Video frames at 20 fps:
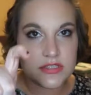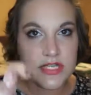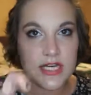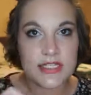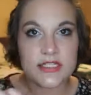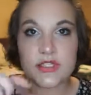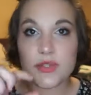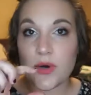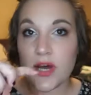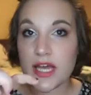
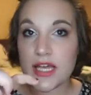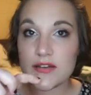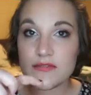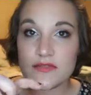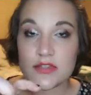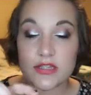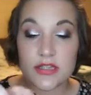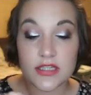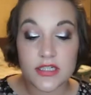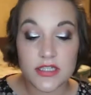size. So I
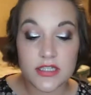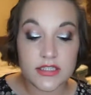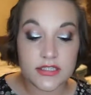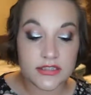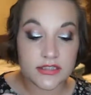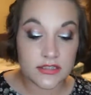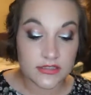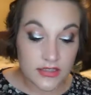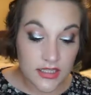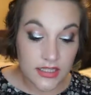have
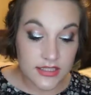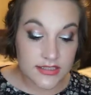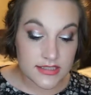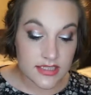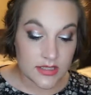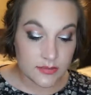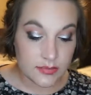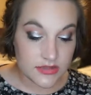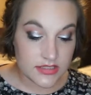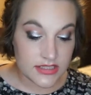the deluxe
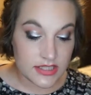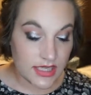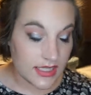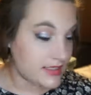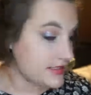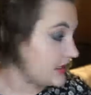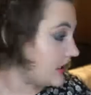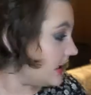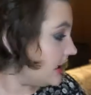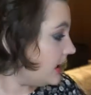sample
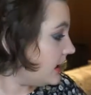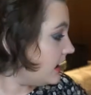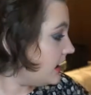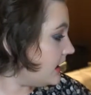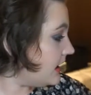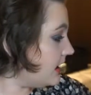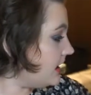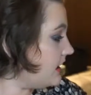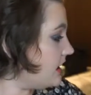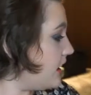size
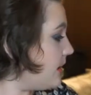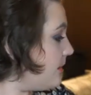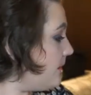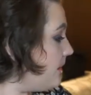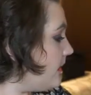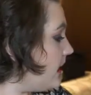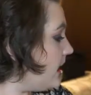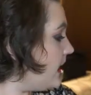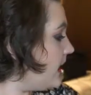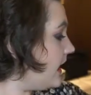
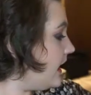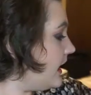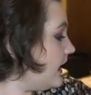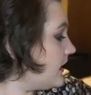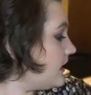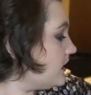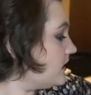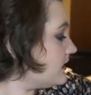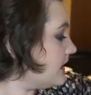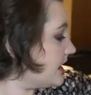in
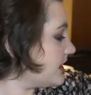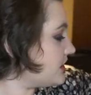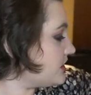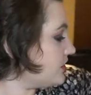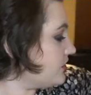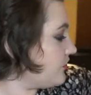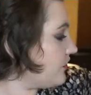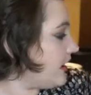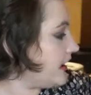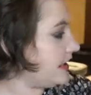my
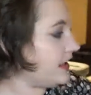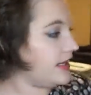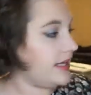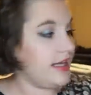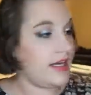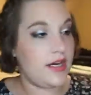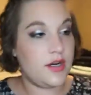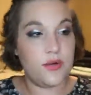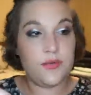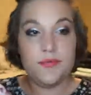collection right
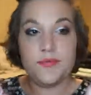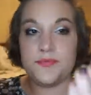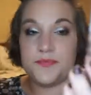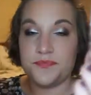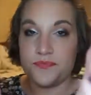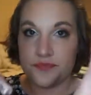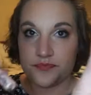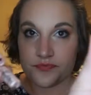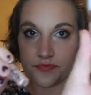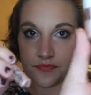now.
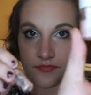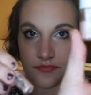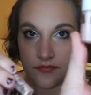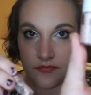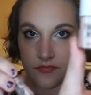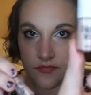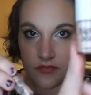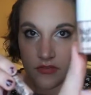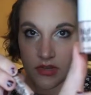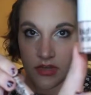
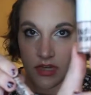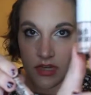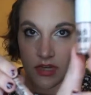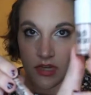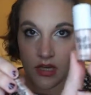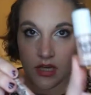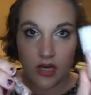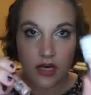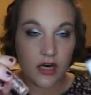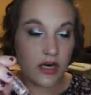
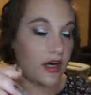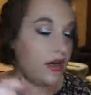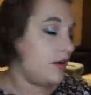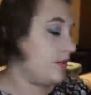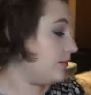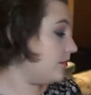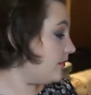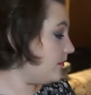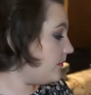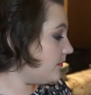
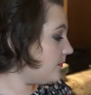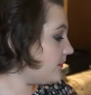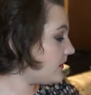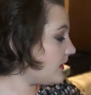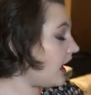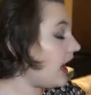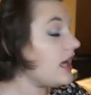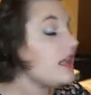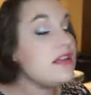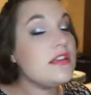
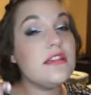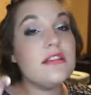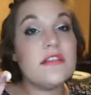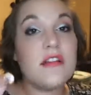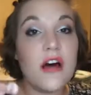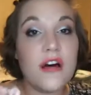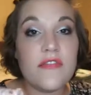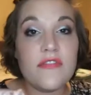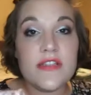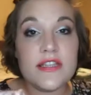I
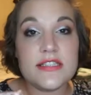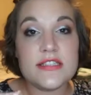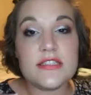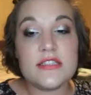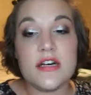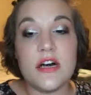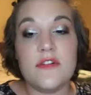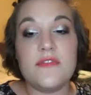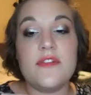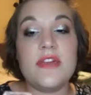love this
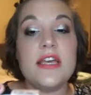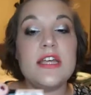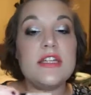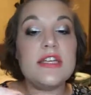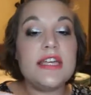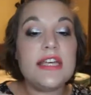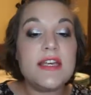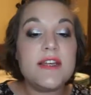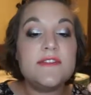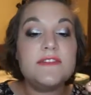stuff.
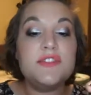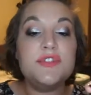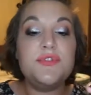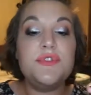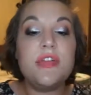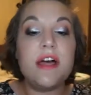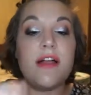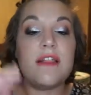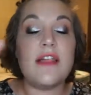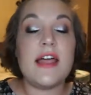It gives
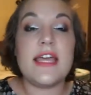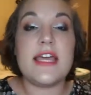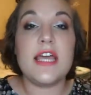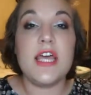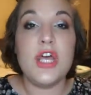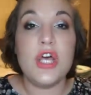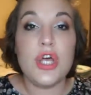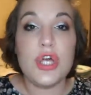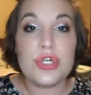you that like